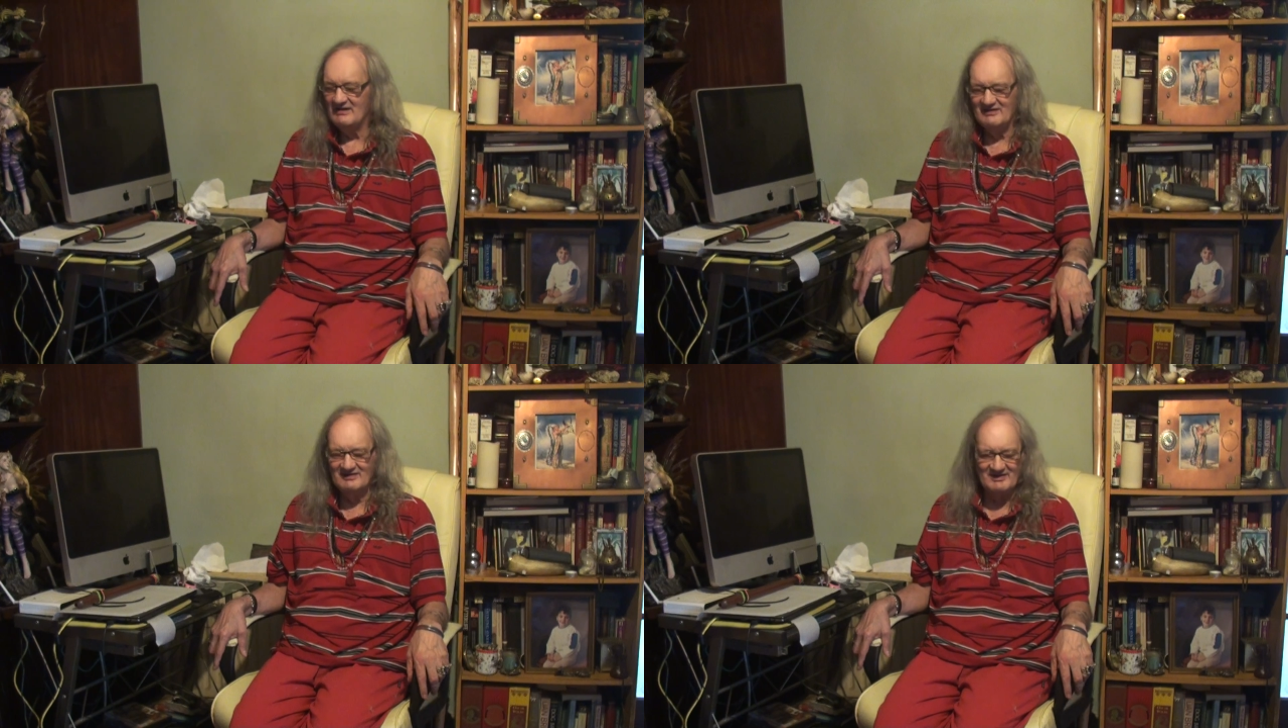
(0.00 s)

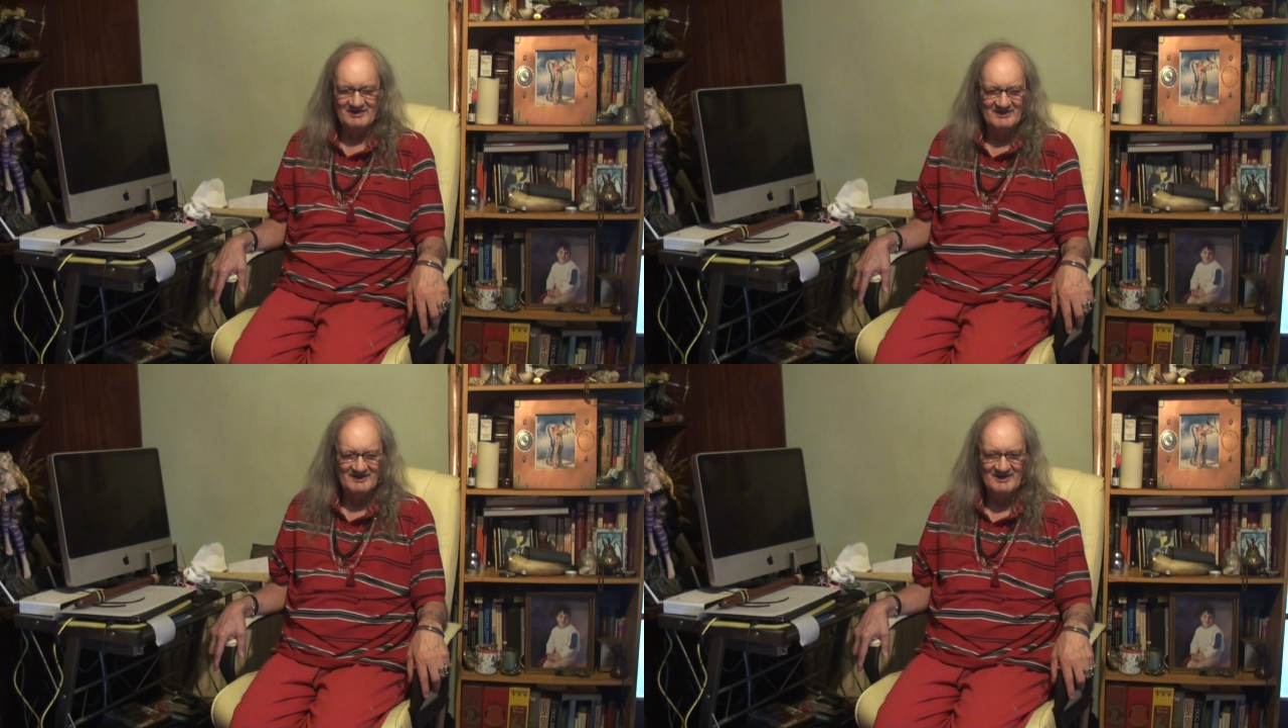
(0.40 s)

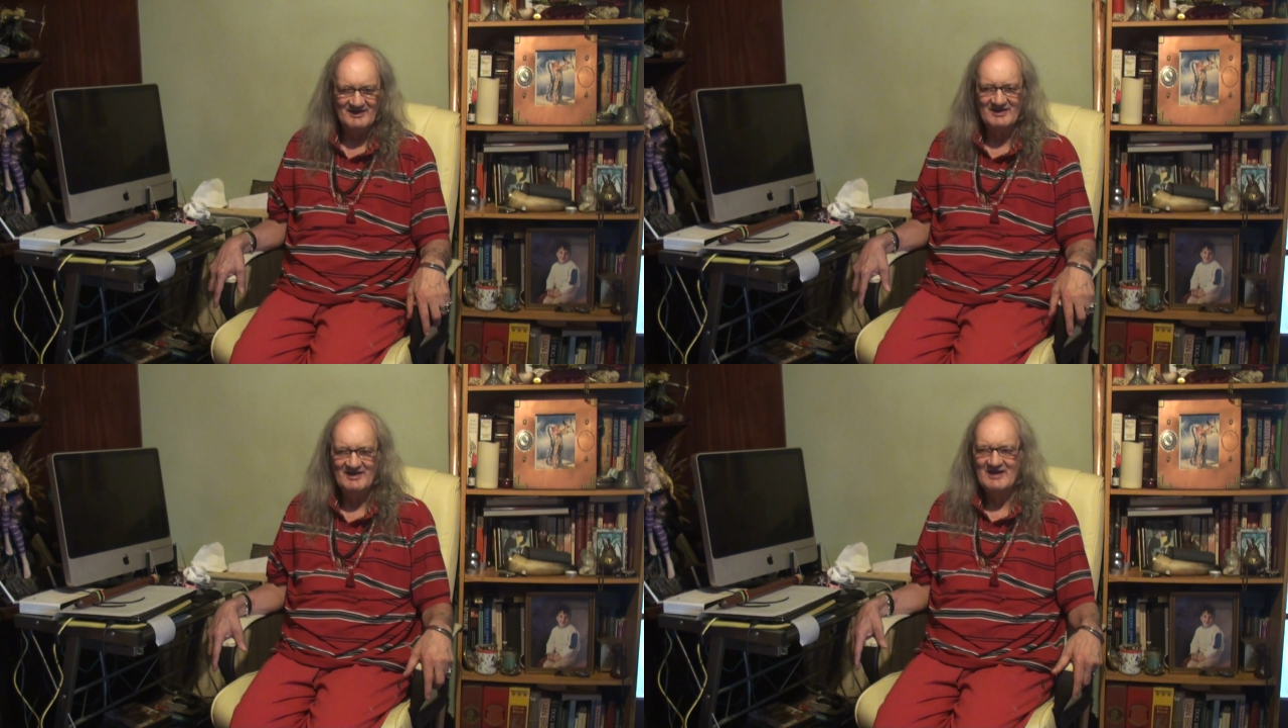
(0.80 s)

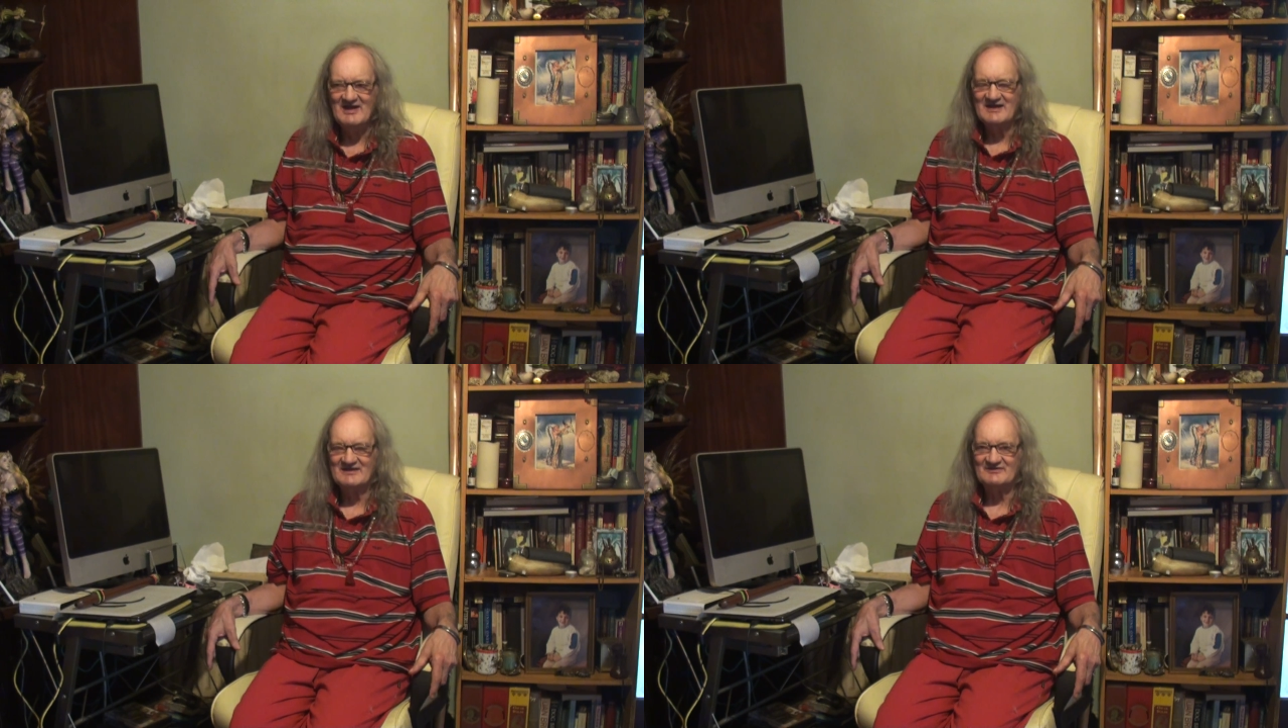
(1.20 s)

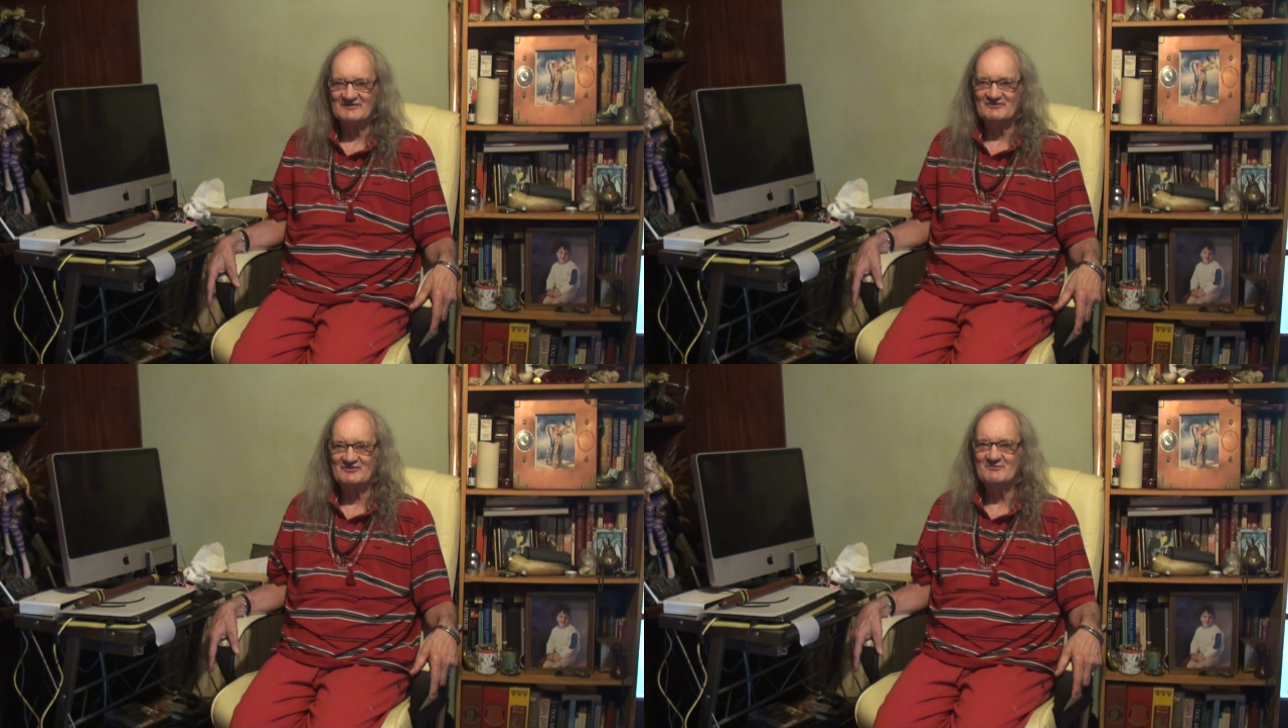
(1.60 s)
Because it'll
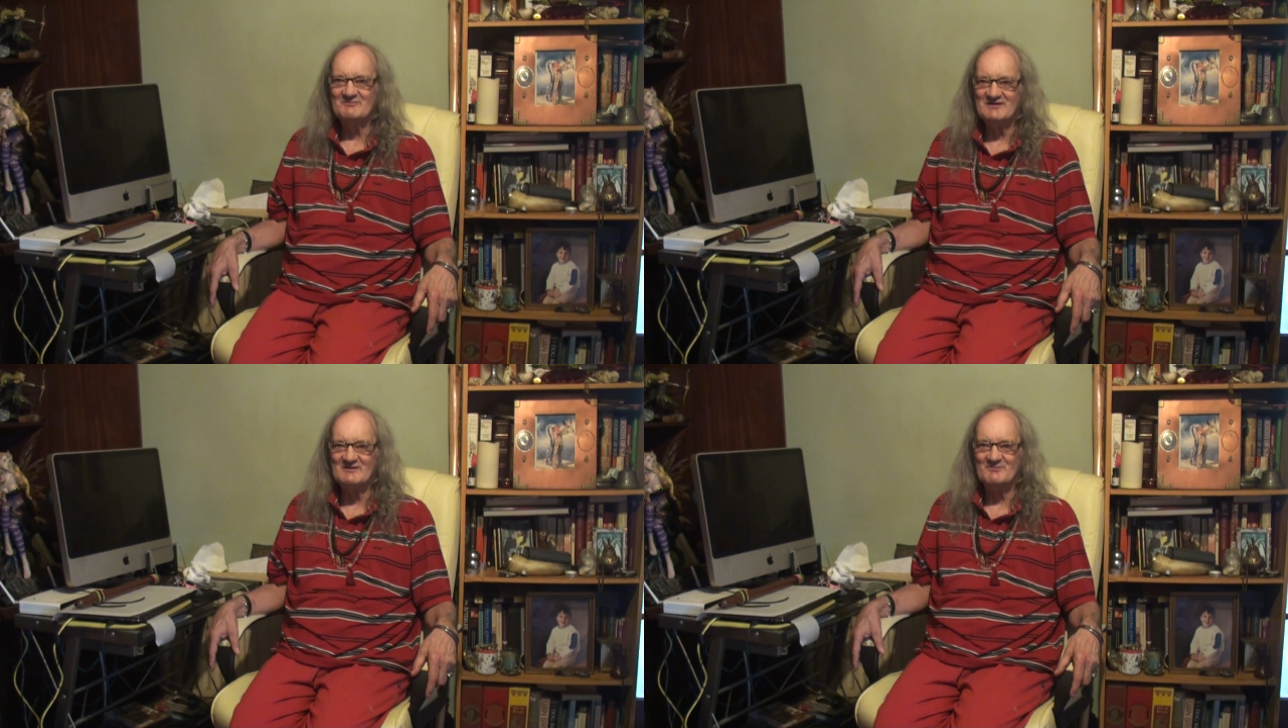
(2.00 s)
soon
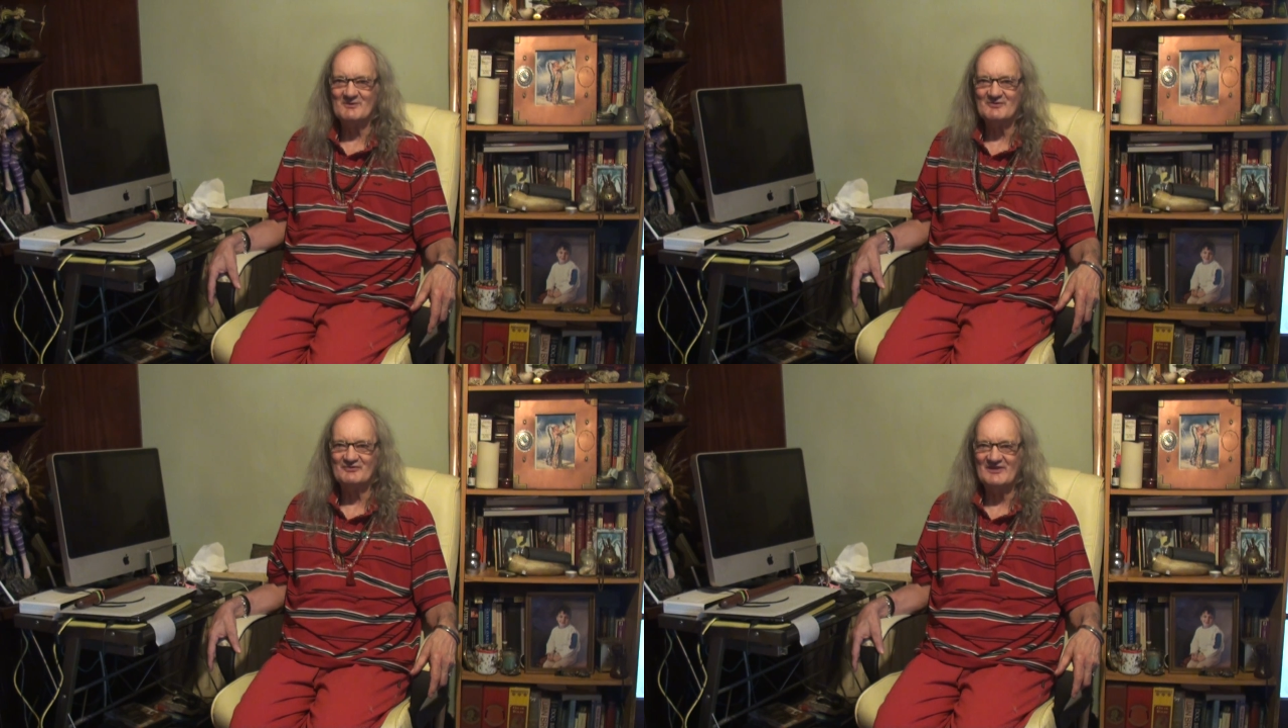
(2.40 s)
be her
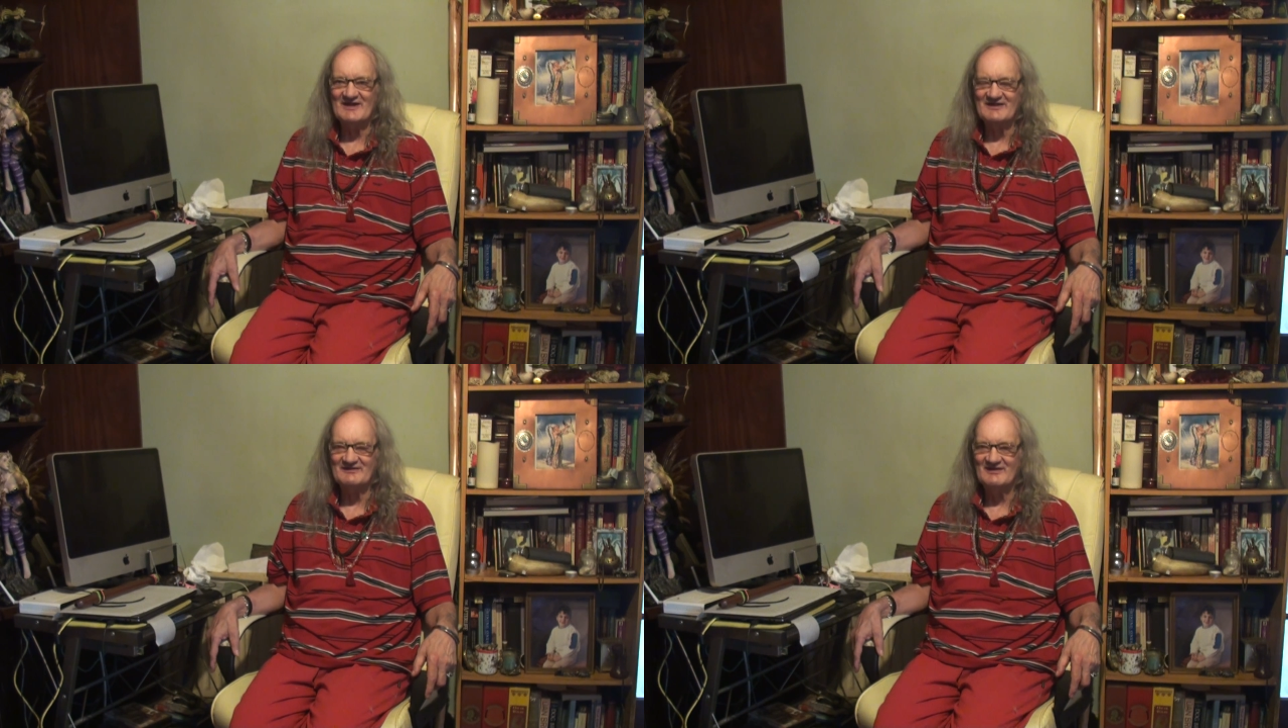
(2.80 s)

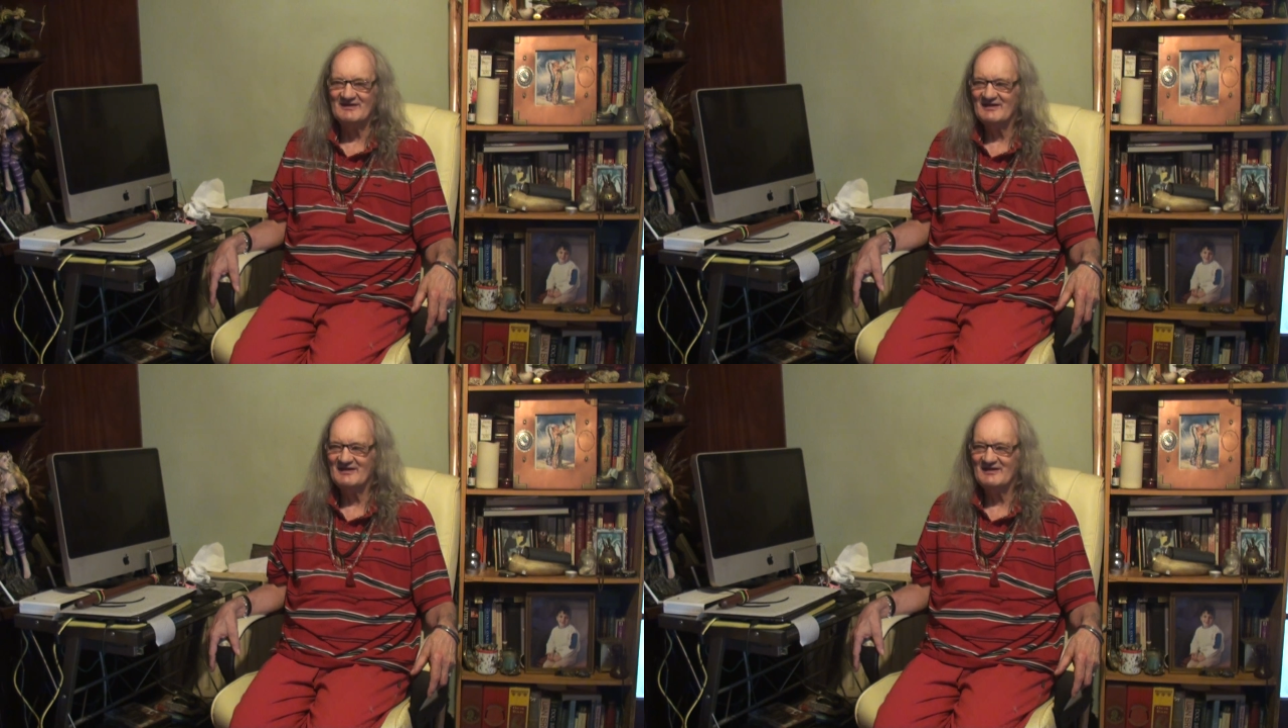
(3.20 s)
birthday and